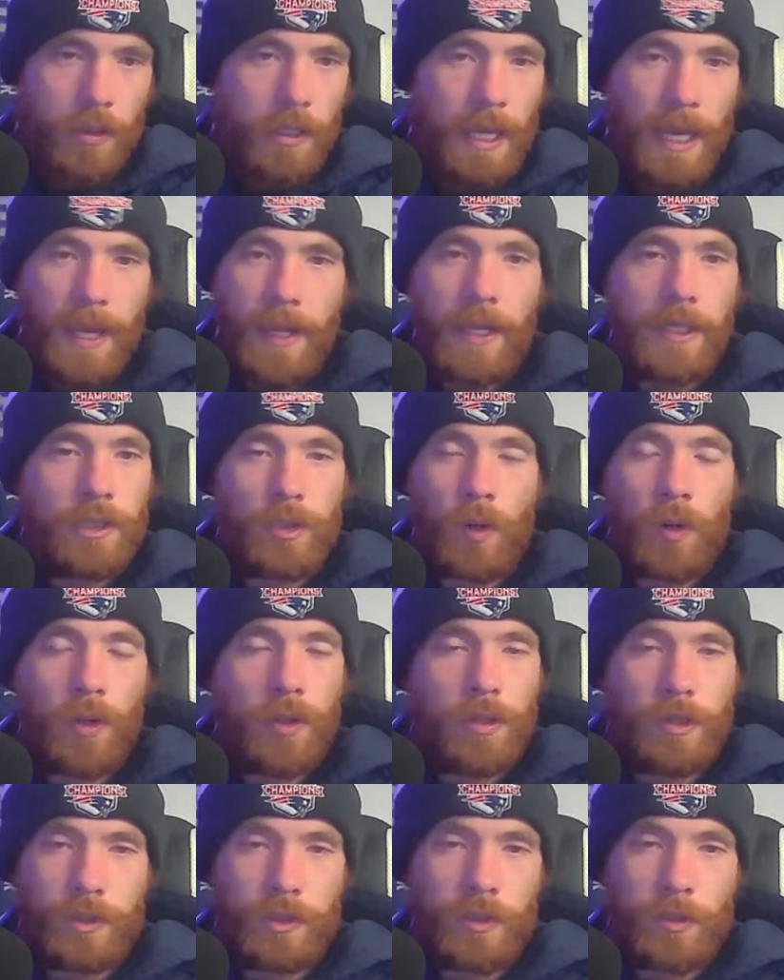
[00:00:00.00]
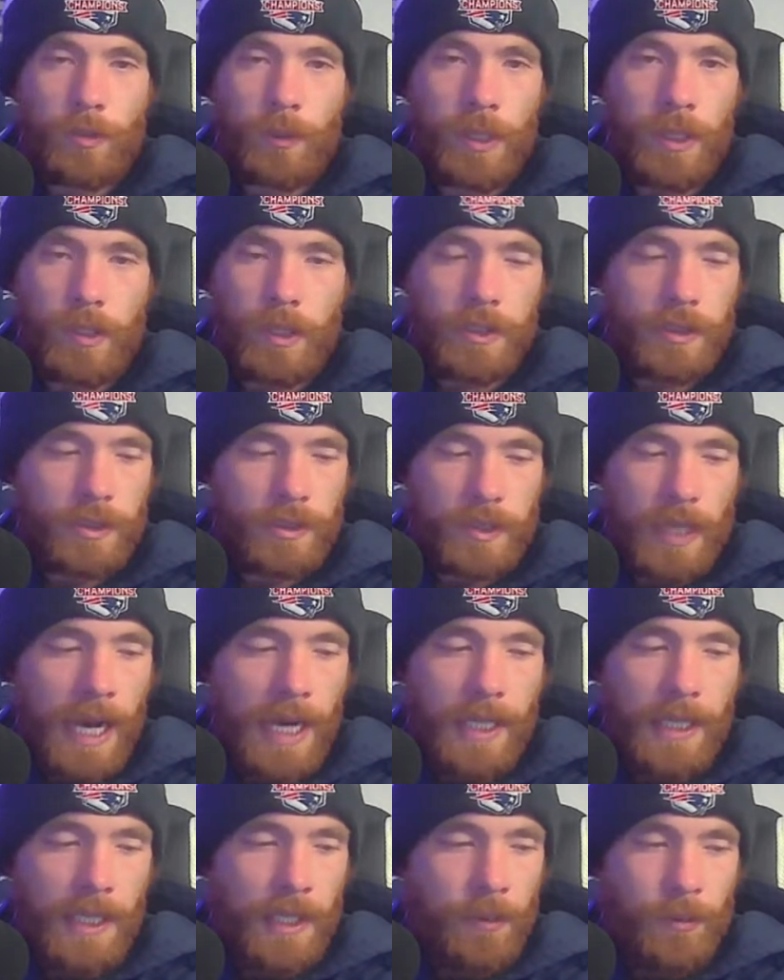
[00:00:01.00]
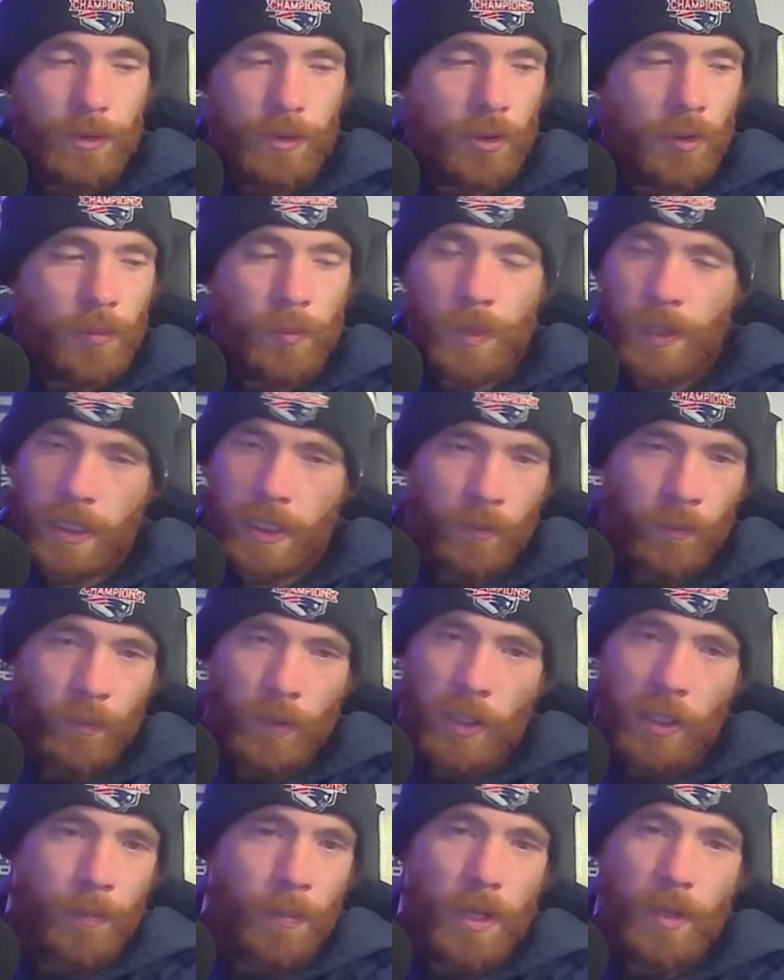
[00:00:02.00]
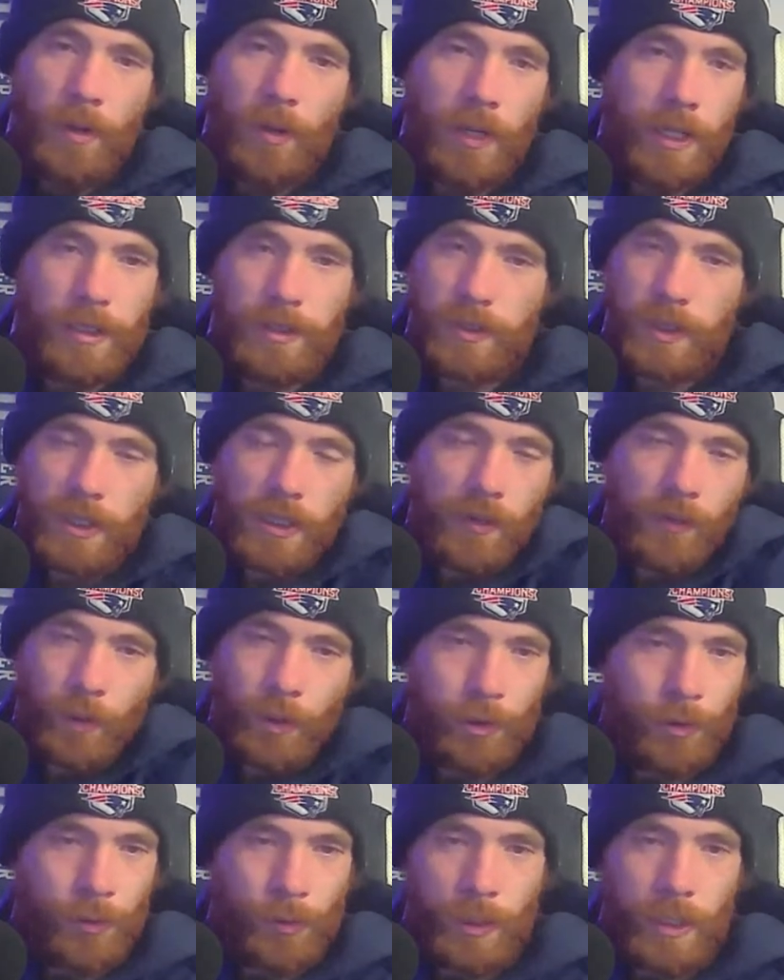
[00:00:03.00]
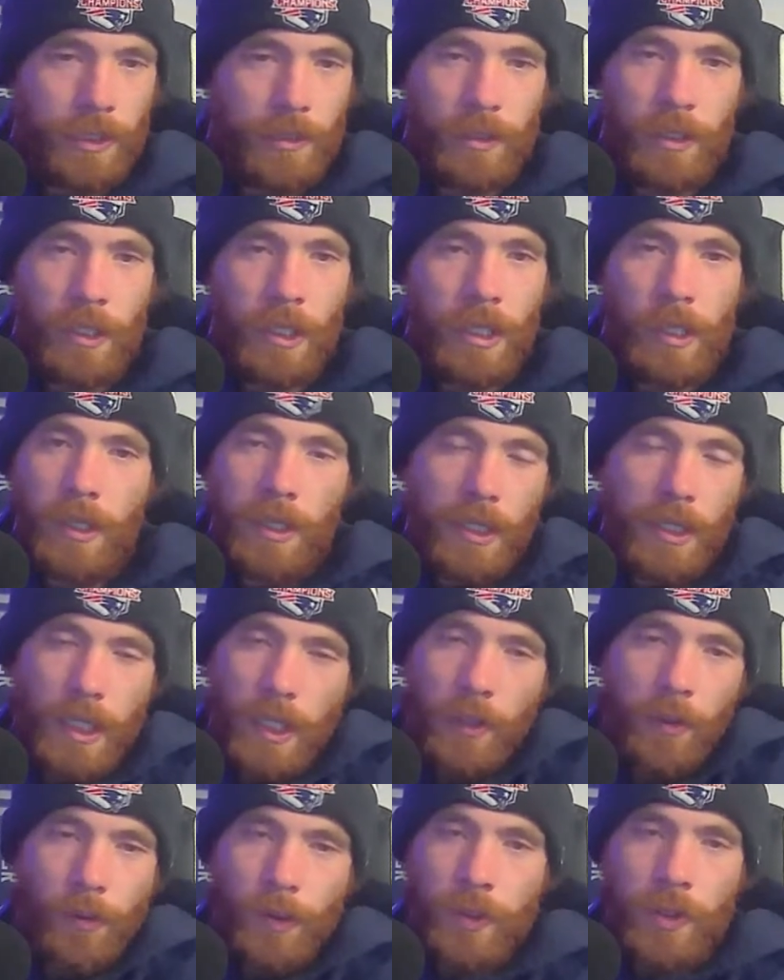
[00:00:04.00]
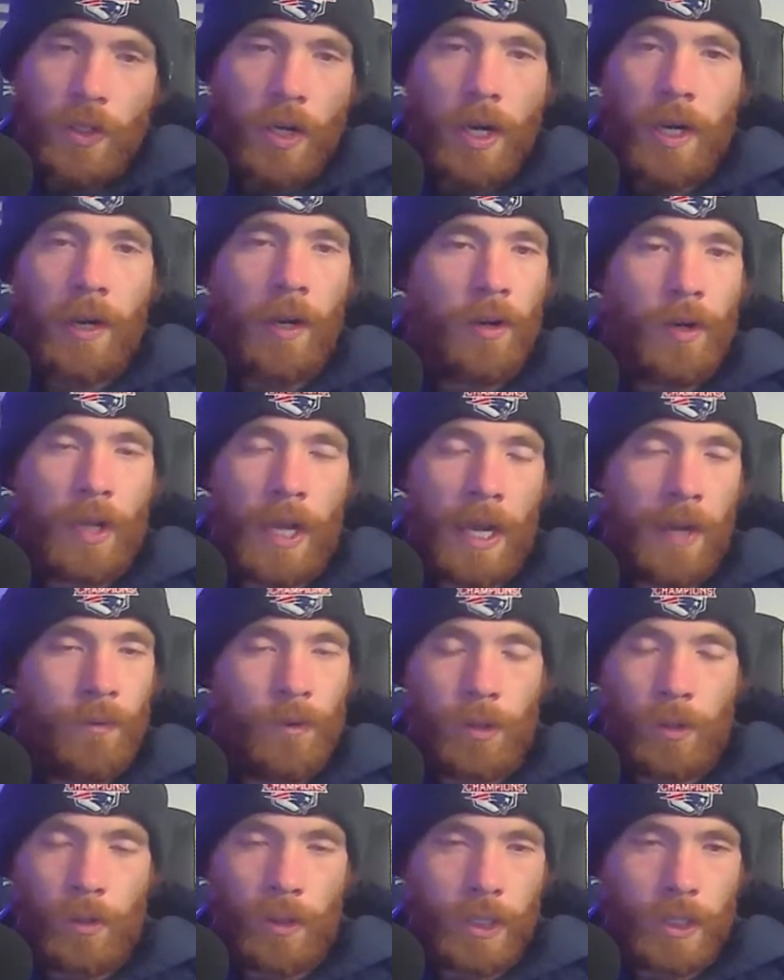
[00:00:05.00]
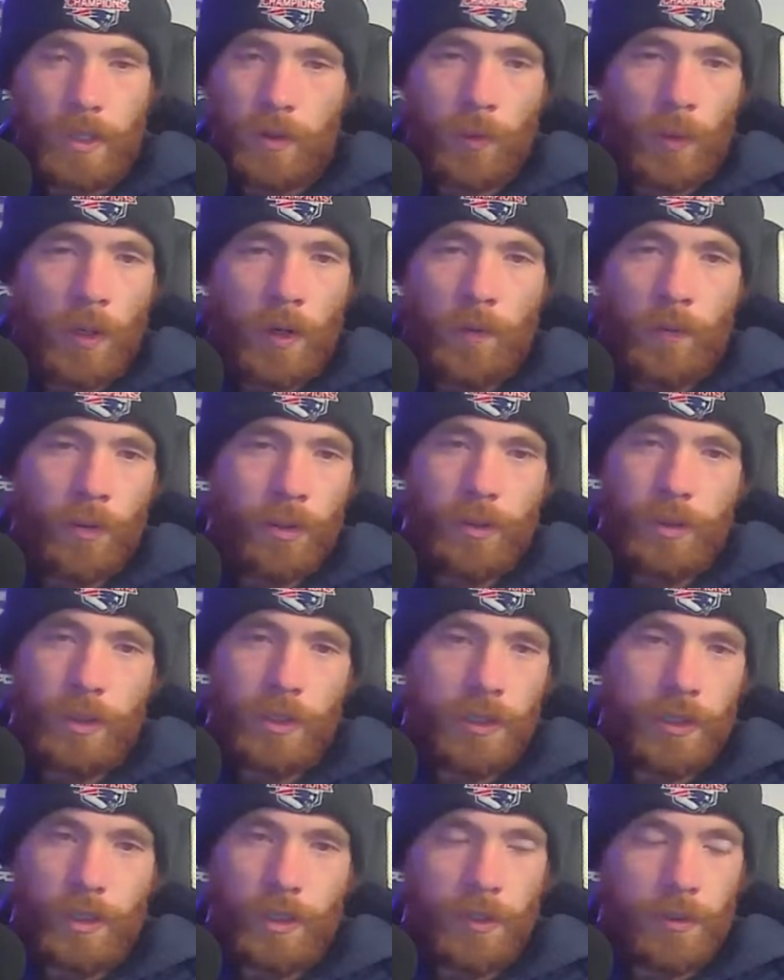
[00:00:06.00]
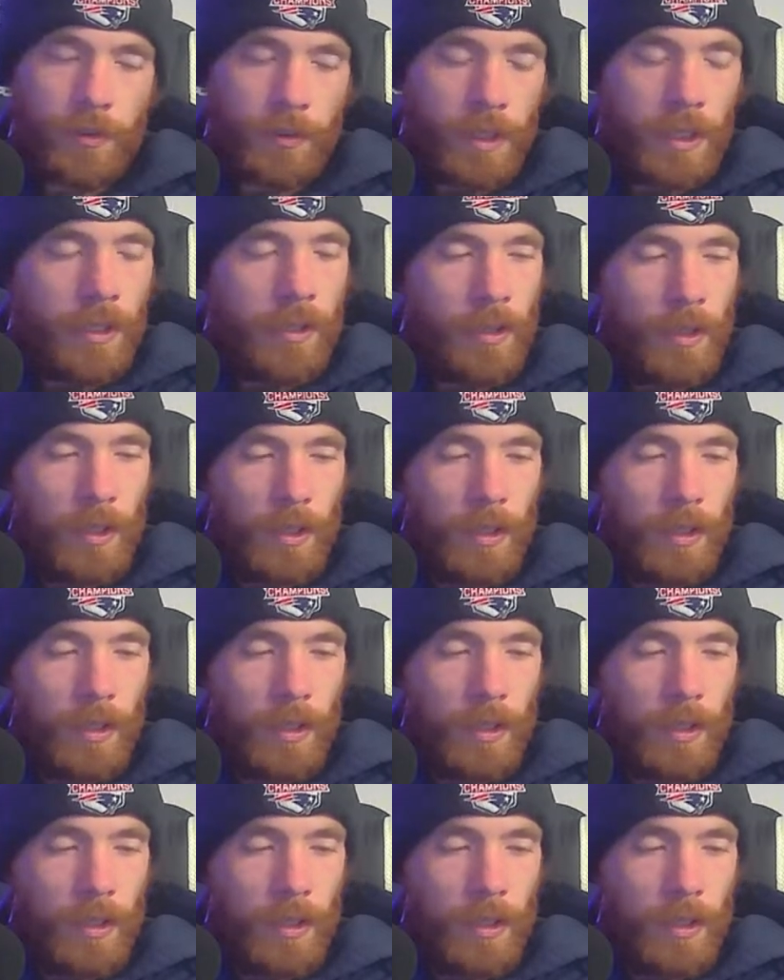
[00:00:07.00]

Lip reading: Yeah, that shortened his career. His size, he was too big. If he'd have been like 6'3", he'd have retired after like a 12, 13-year career.